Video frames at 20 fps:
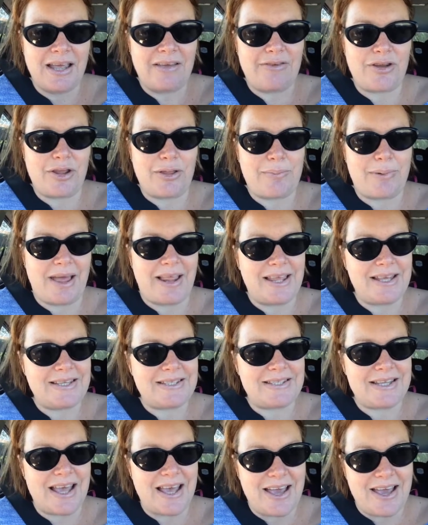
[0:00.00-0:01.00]
even know the
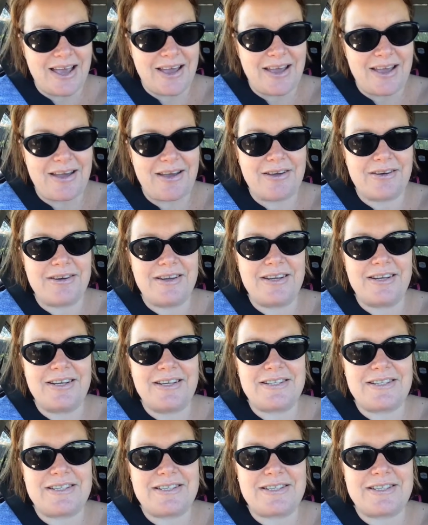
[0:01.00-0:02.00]
belly's there and
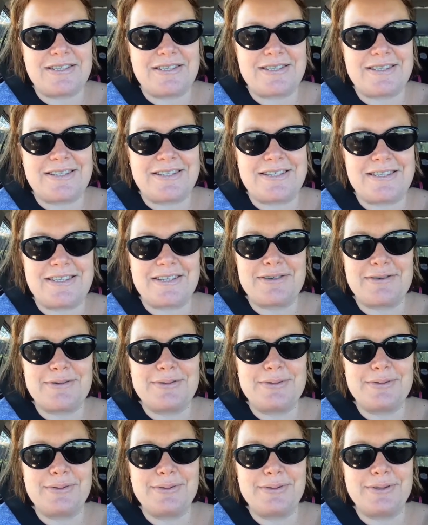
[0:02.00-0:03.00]
it's just
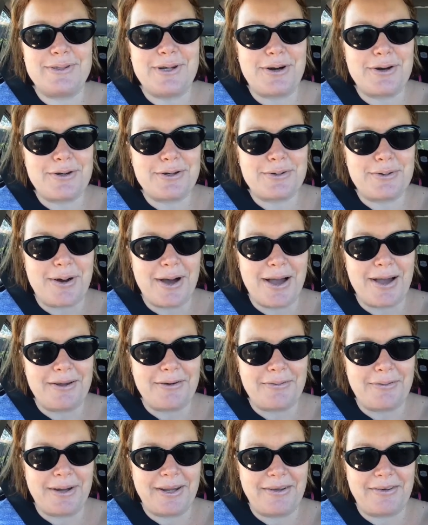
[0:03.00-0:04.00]
still not quite
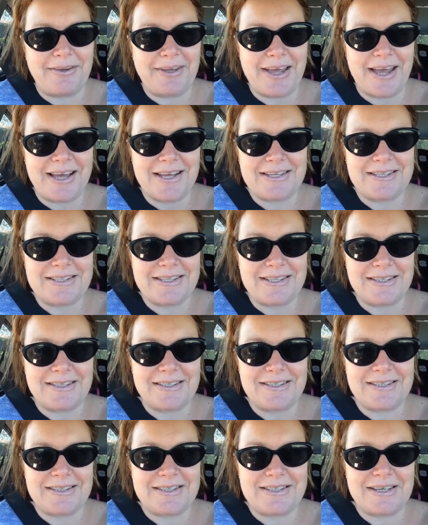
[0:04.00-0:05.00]
real yet
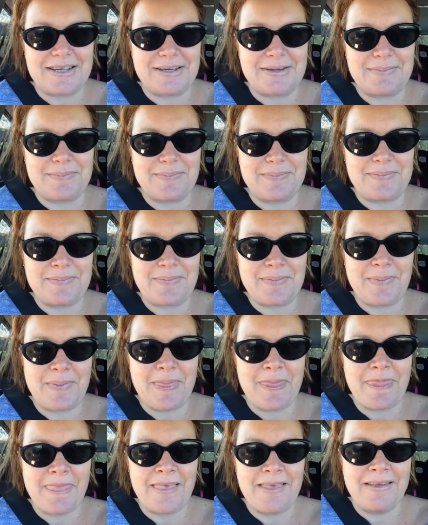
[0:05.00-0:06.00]
and um,
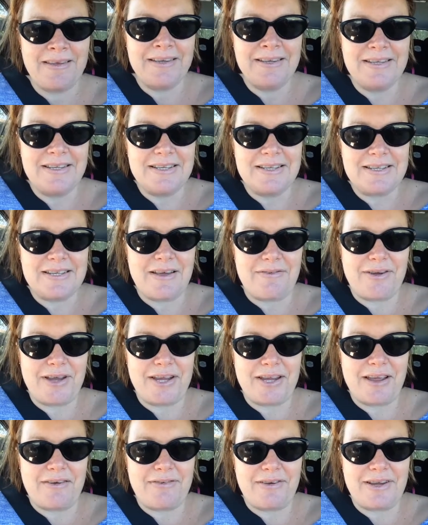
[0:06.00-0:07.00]

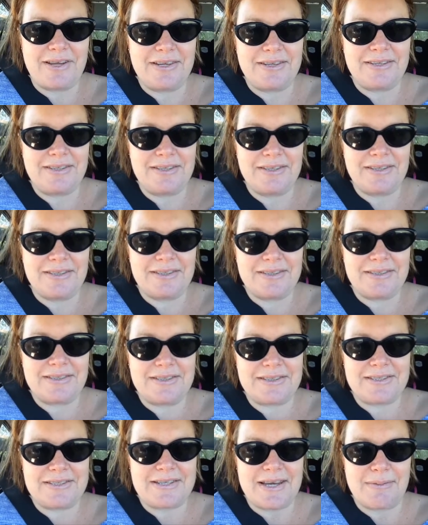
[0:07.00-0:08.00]
every every
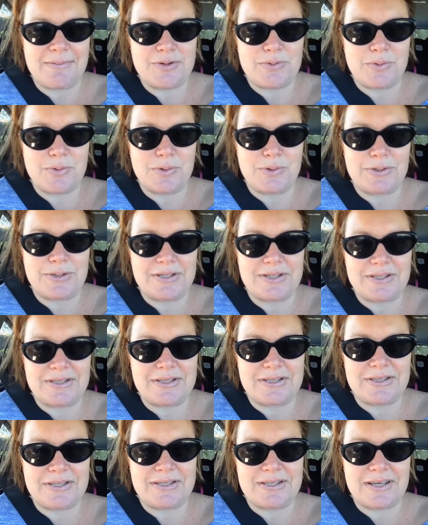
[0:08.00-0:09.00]
step towards
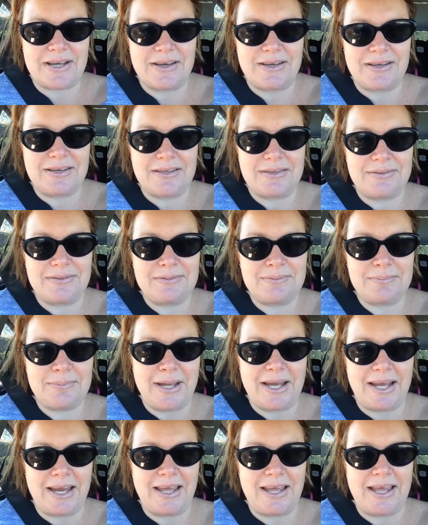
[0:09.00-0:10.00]
is uh,
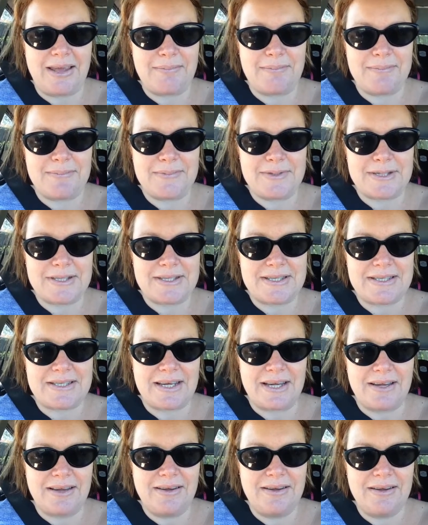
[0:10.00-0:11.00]
meeting him just
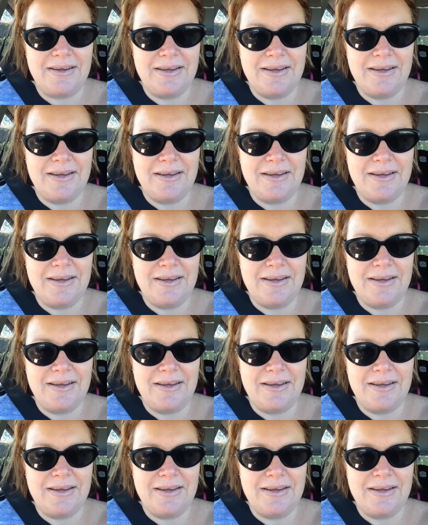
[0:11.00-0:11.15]
uh,